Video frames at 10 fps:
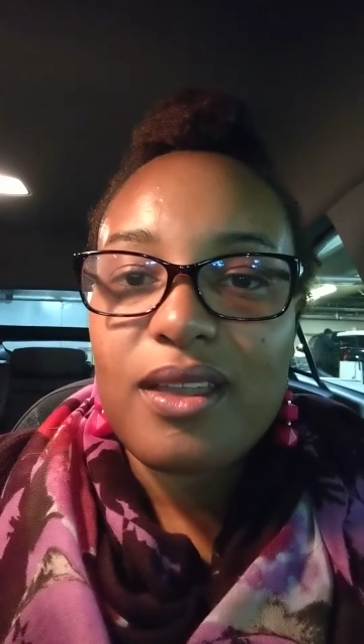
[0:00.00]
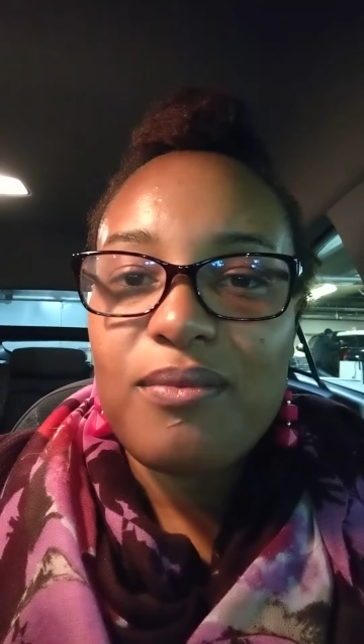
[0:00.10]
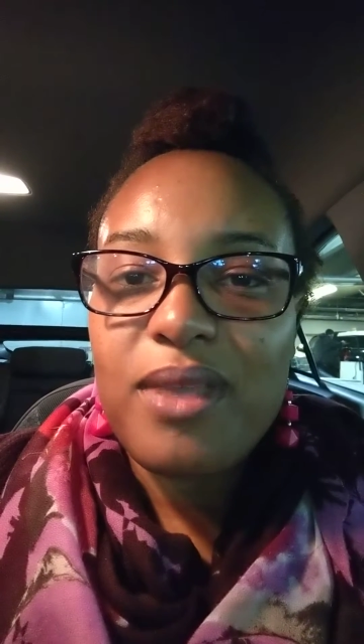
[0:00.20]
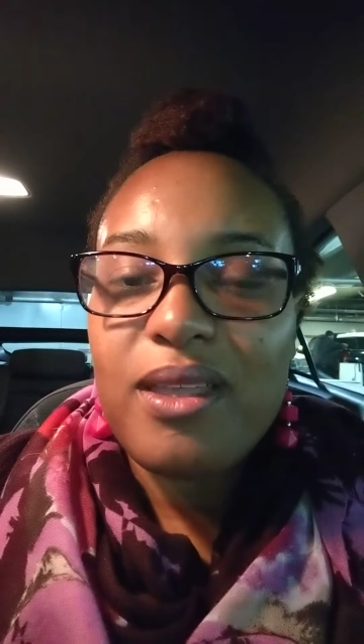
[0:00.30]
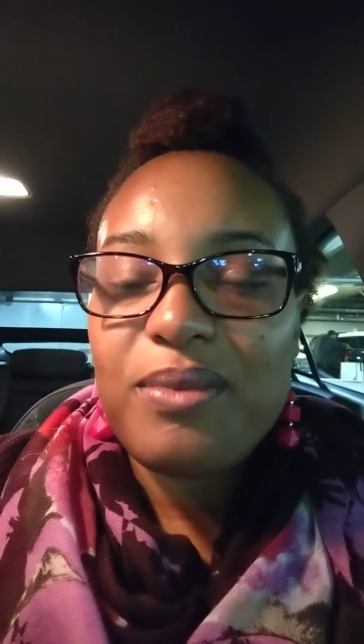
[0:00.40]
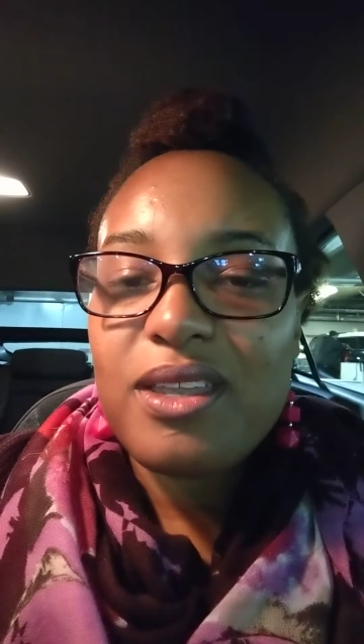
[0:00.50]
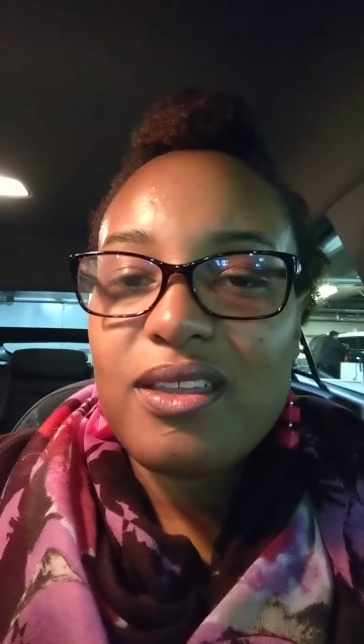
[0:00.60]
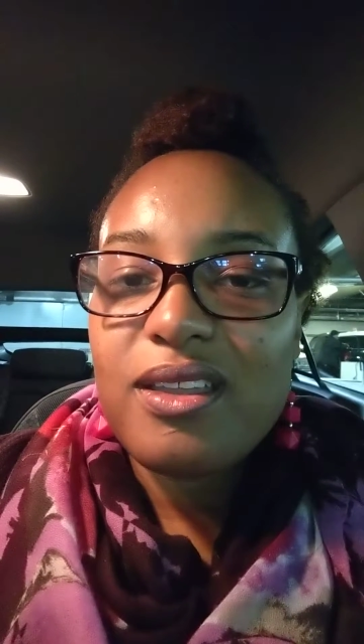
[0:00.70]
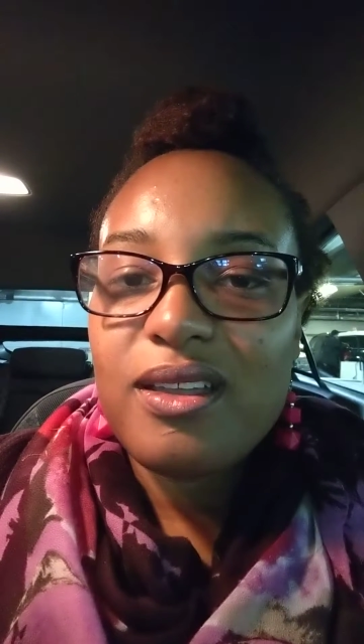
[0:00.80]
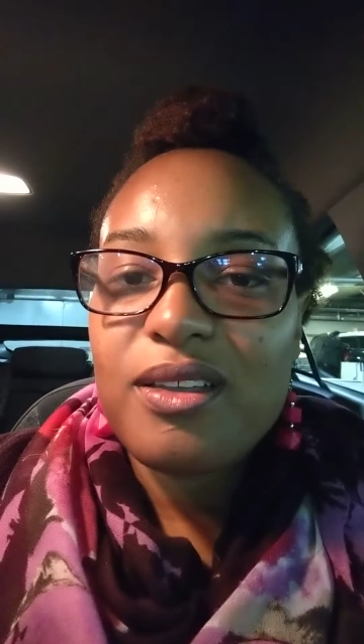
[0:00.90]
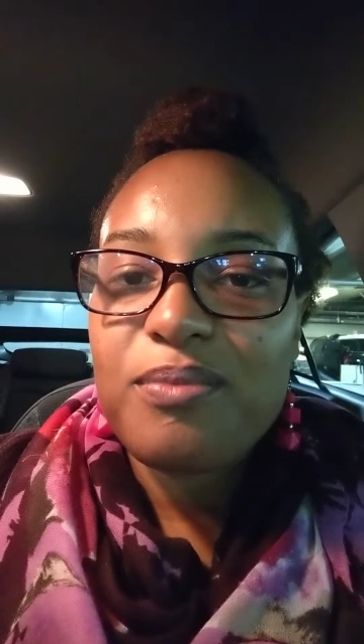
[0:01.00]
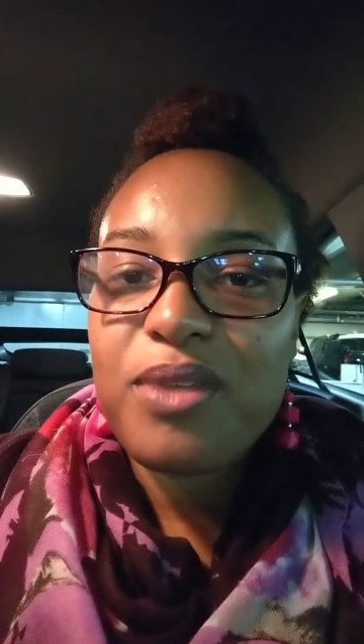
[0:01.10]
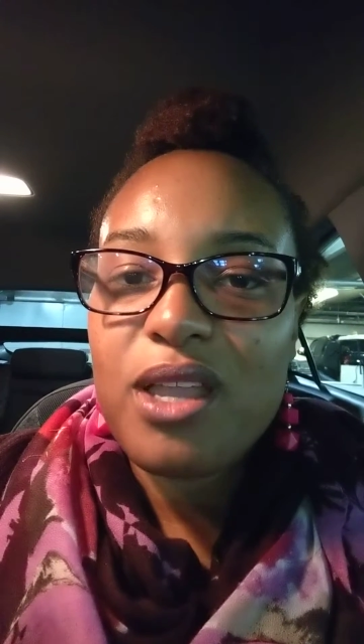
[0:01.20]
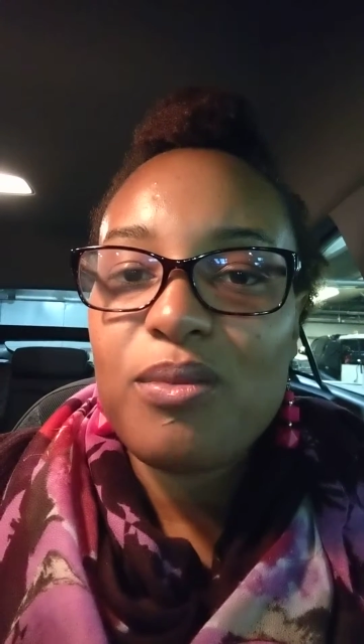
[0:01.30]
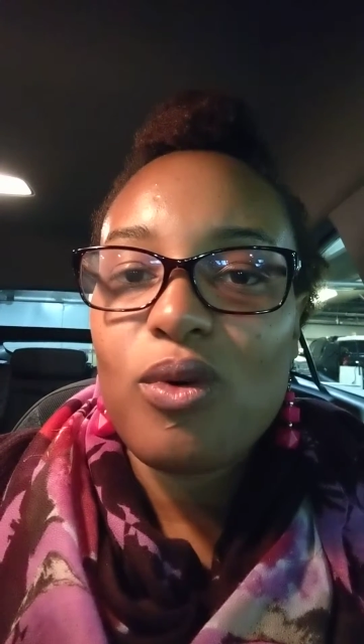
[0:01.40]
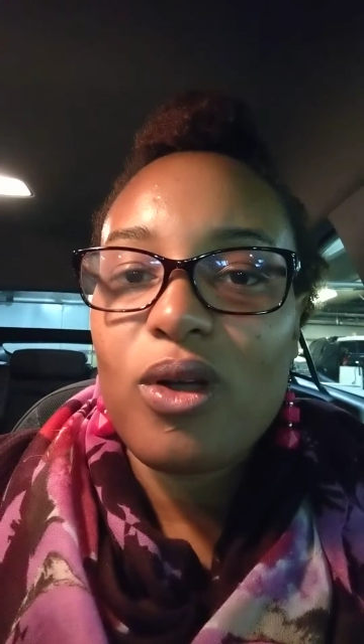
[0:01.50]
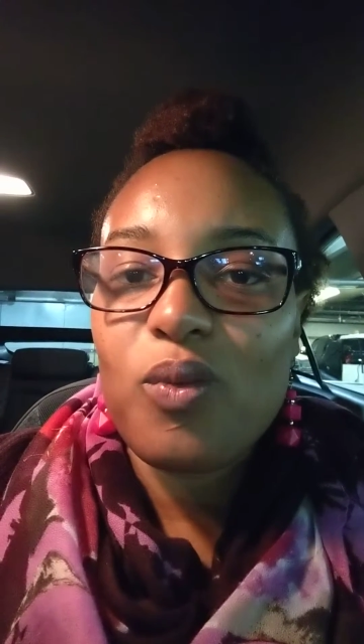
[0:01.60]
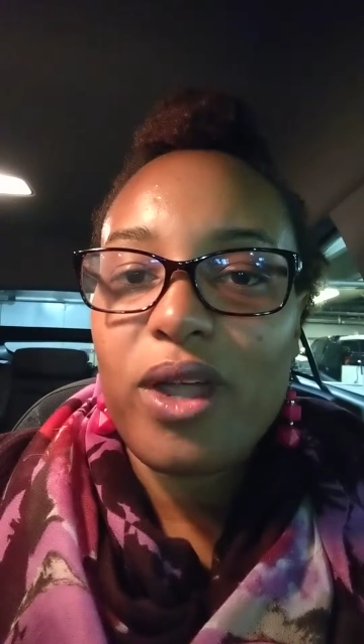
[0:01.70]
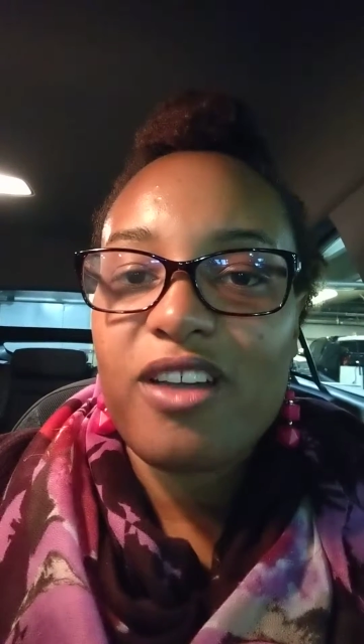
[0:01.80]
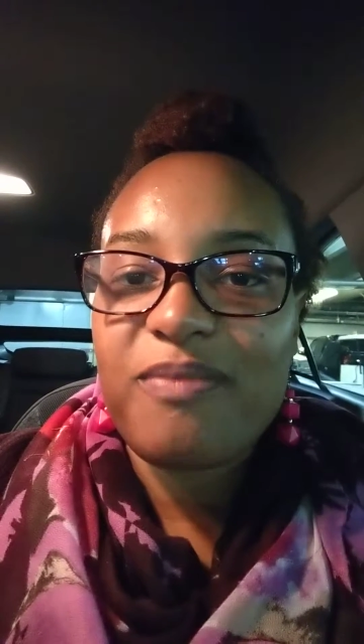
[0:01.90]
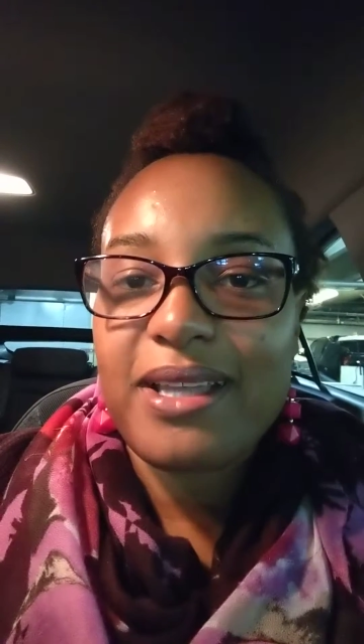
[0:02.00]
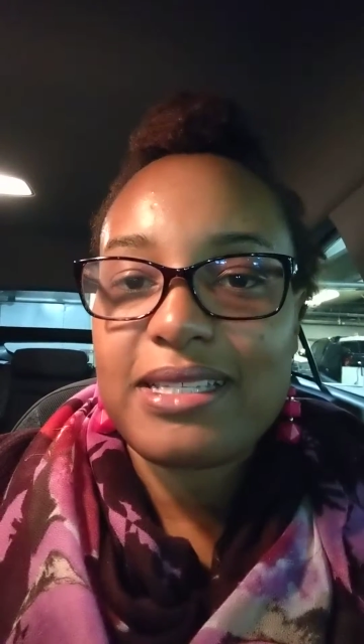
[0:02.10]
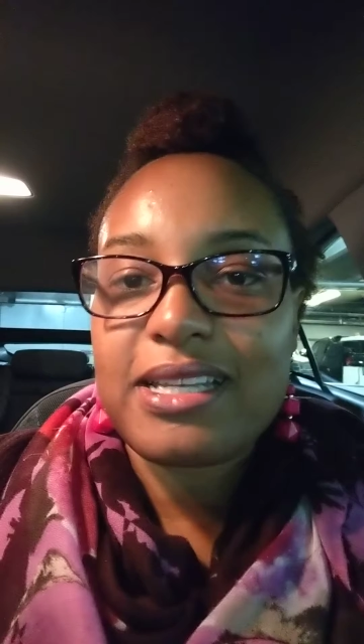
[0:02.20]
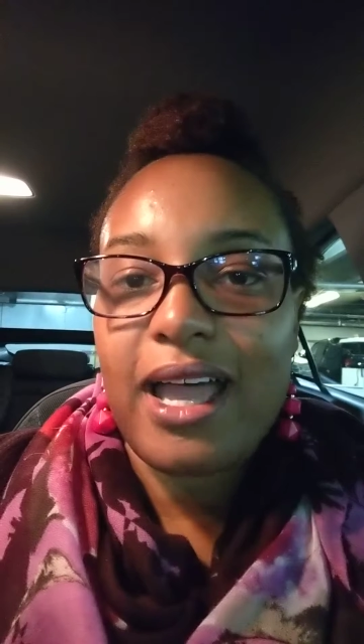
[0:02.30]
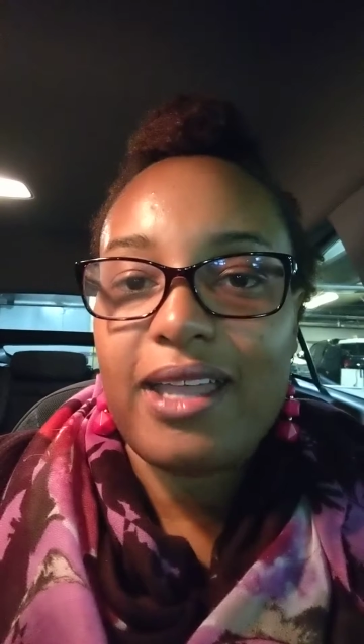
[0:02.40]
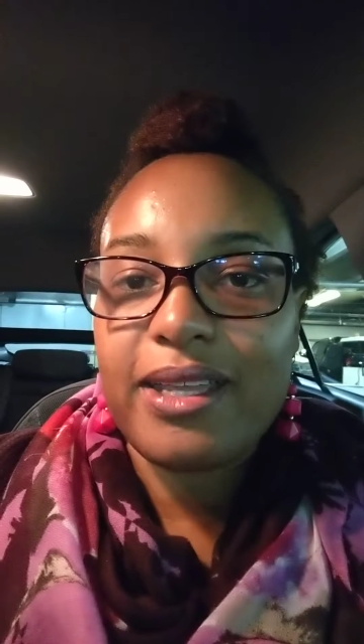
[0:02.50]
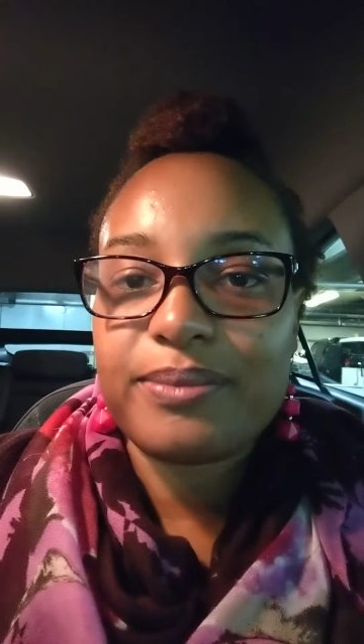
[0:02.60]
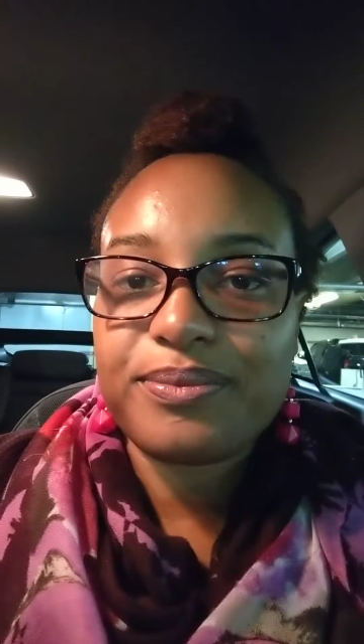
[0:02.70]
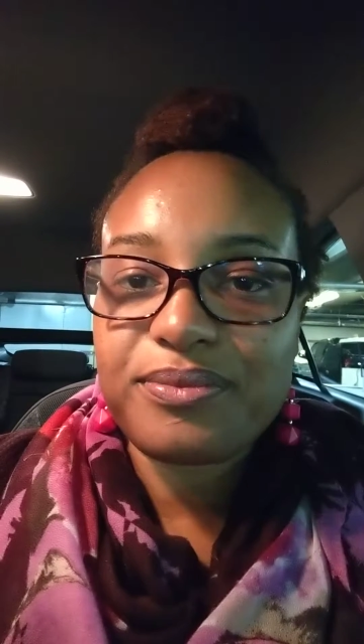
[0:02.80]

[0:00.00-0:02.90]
maybe being more aware of my satiety.